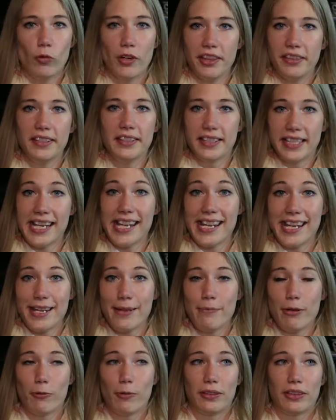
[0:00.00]
with the
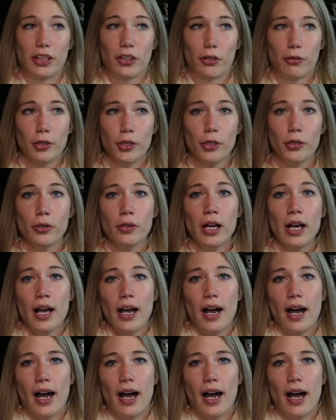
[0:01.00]
team and with the crew.